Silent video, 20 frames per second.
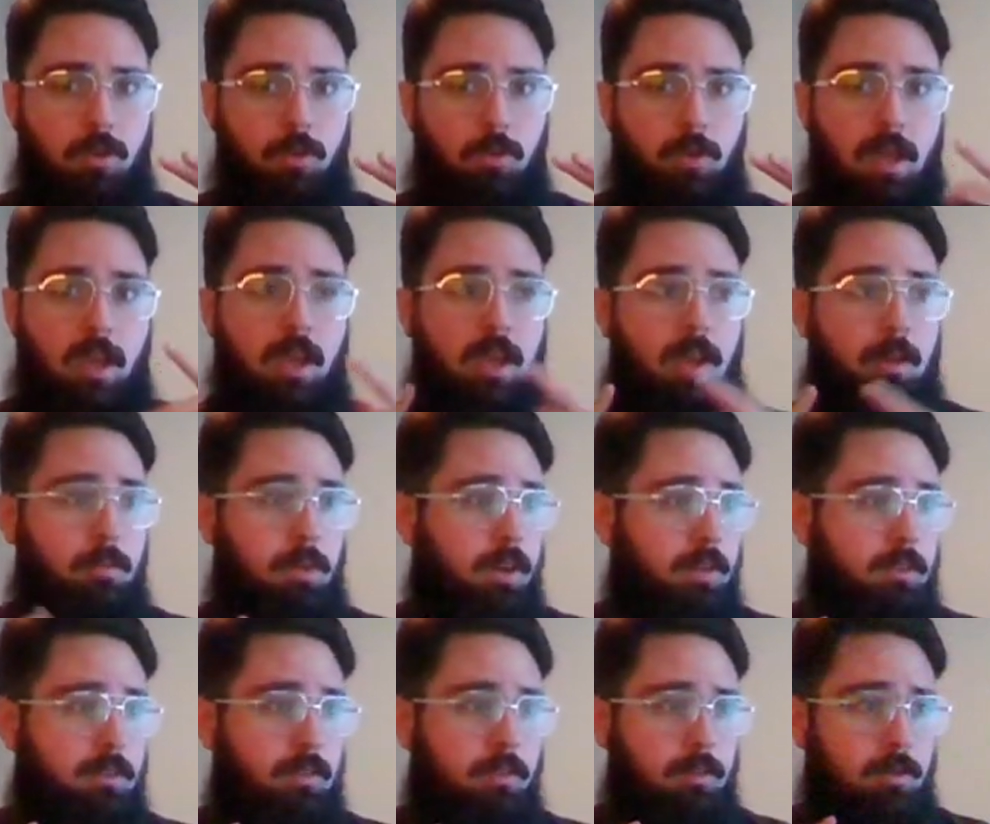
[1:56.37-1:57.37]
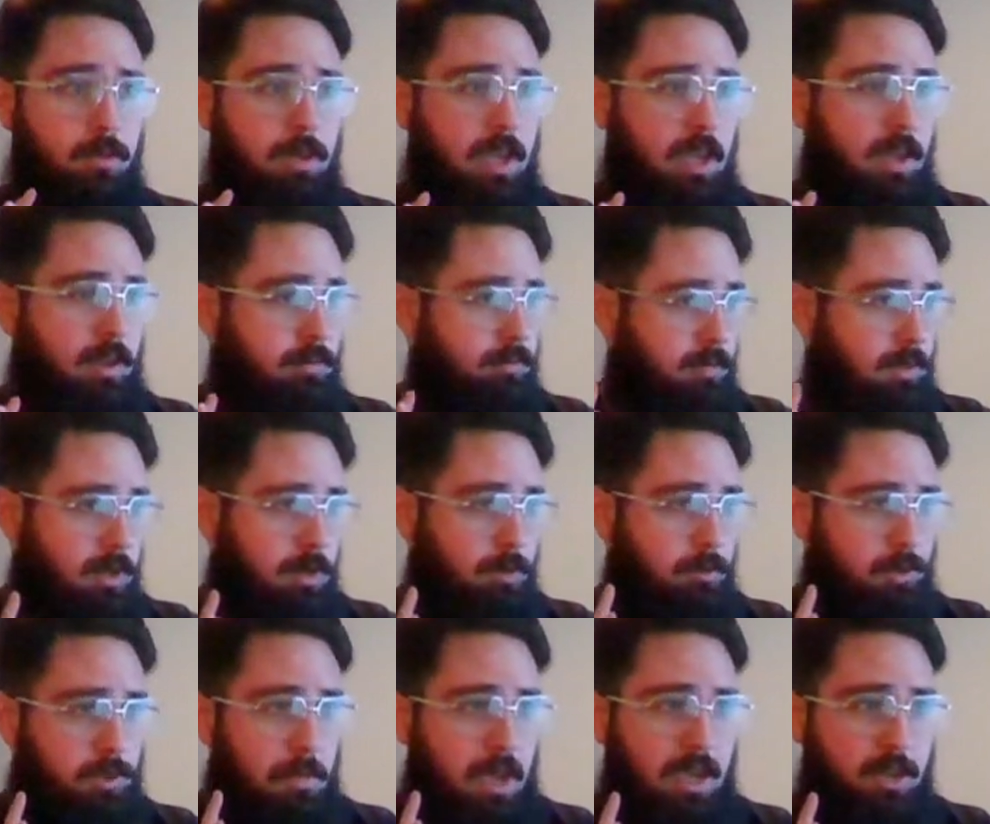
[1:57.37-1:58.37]
hey, bud, you can't,
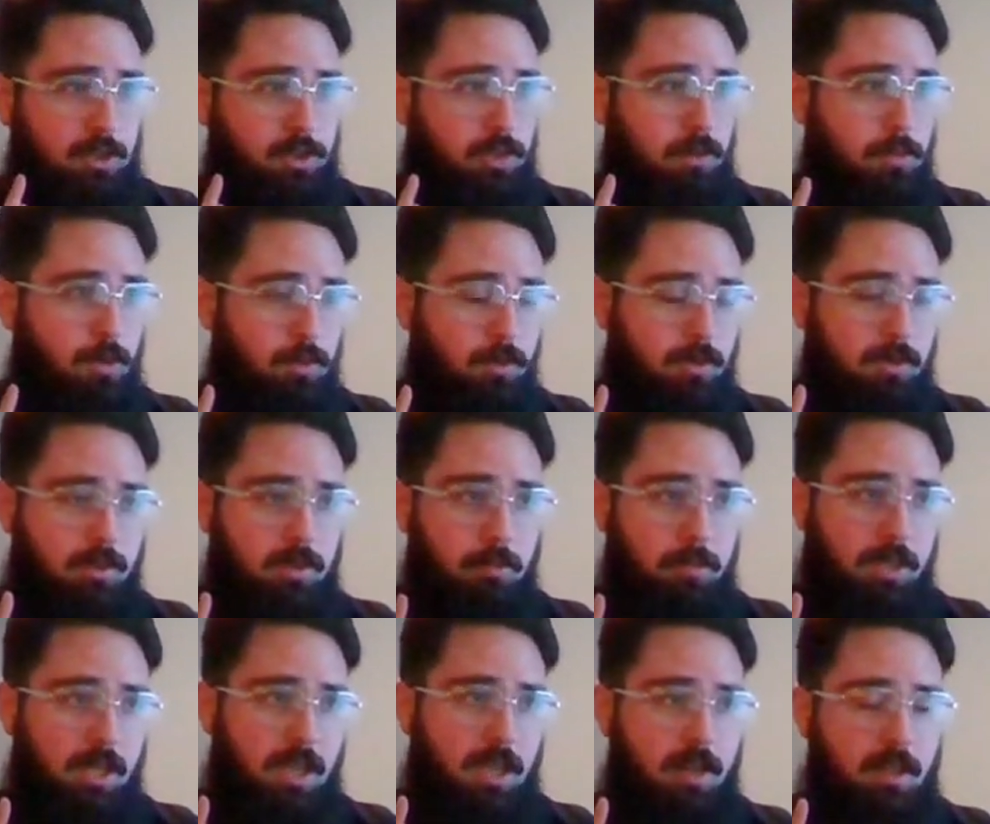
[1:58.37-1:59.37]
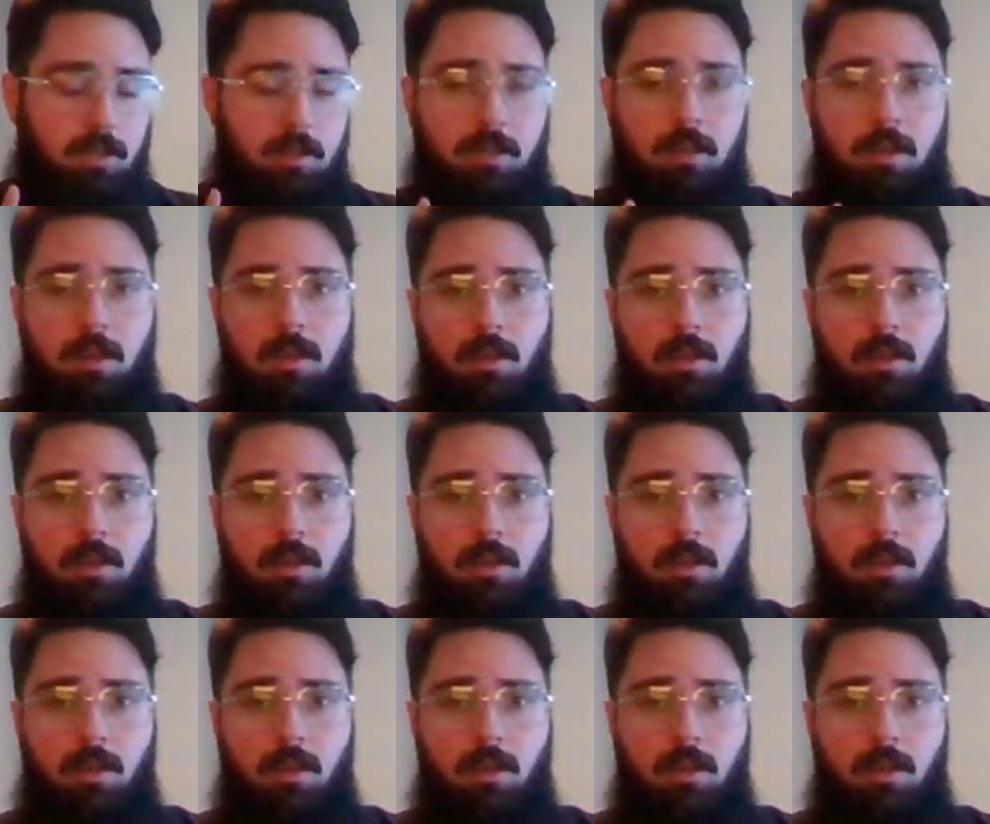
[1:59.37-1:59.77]
smash the moon into the planet.